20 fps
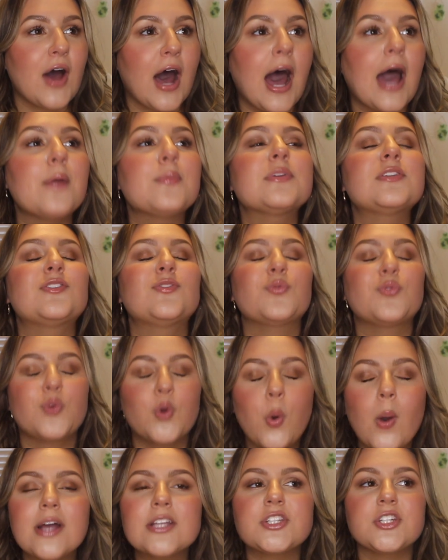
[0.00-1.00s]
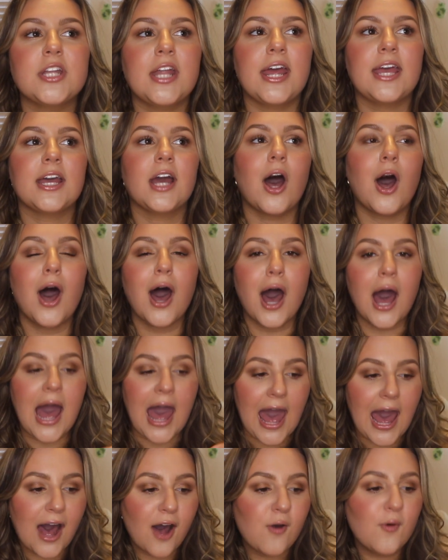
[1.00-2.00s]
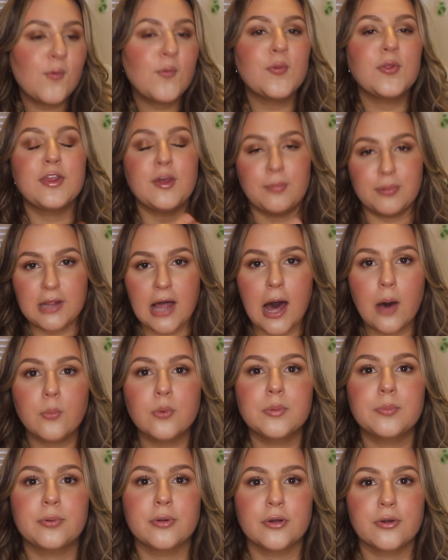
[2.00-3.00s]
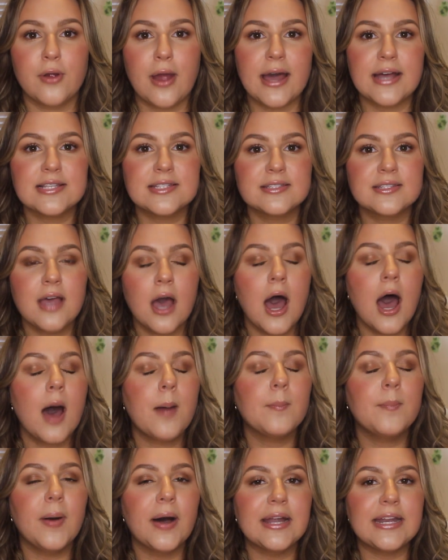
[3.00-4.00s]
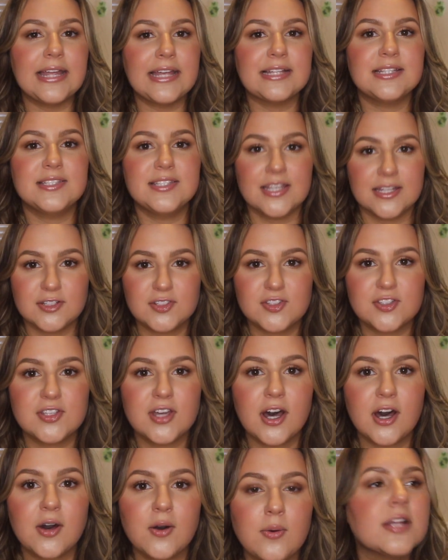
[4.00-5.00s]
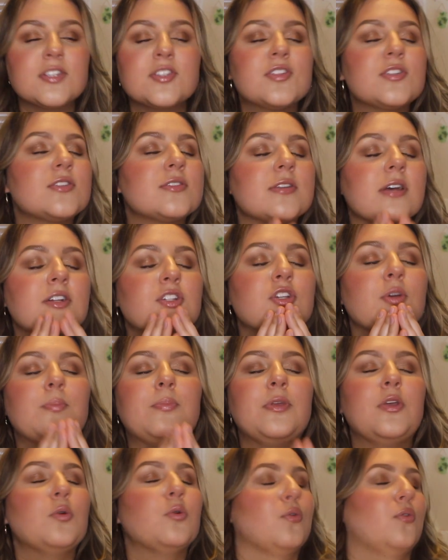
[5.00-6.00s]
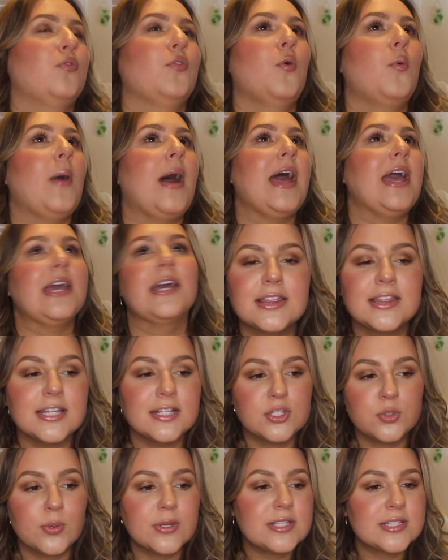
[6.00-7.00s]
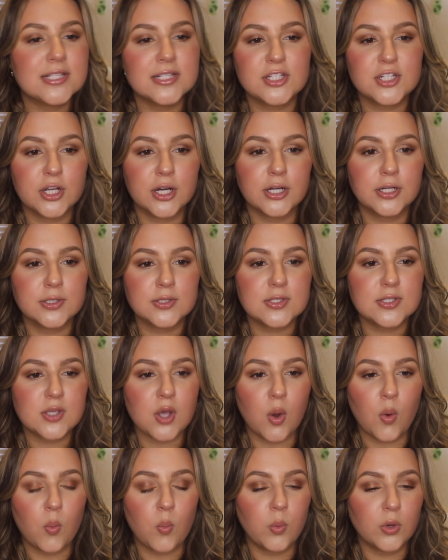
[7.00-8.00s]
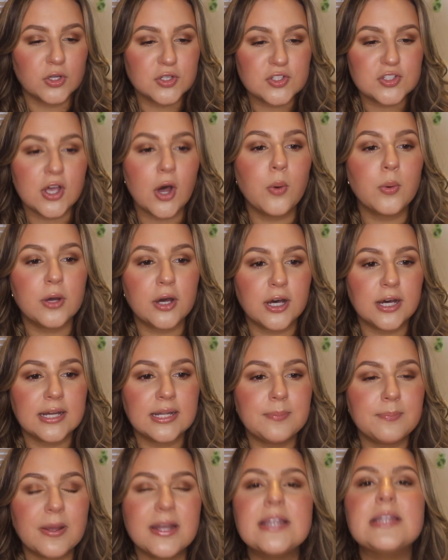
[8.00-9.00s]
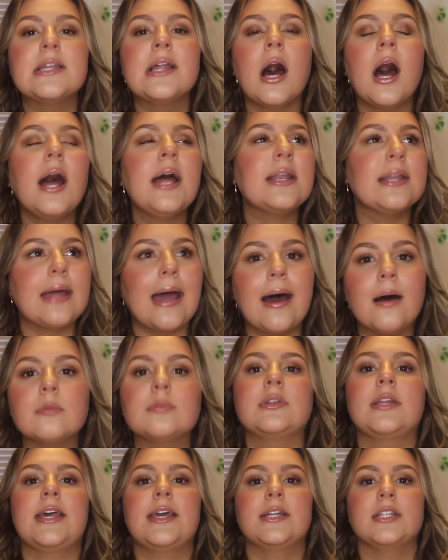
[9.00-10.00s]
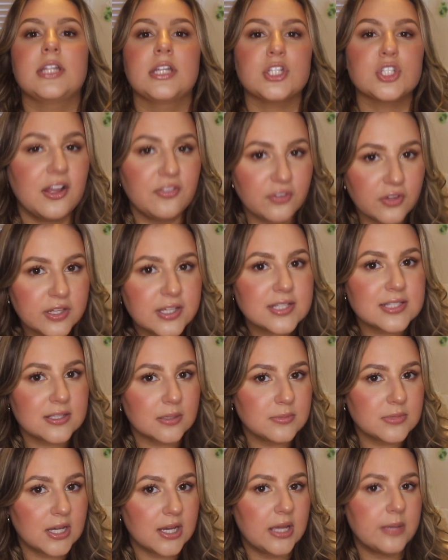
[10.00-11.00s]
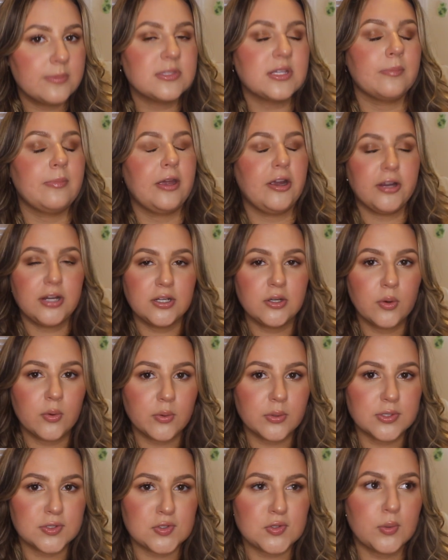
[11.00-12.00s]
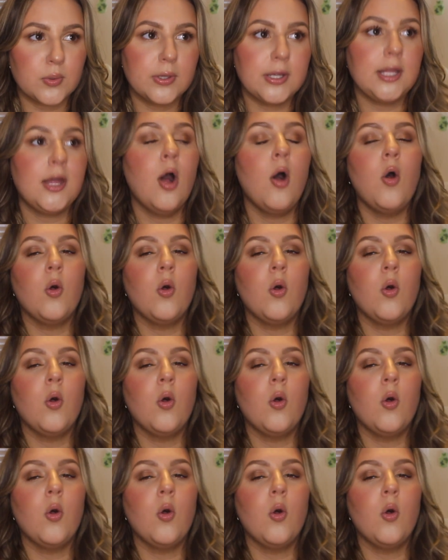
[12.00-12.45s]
I was questioning how the plot would progress, but it did so in such a beautiful way. The twists and turns were so good, but not outlandish. I feel like sometimes American Horror Story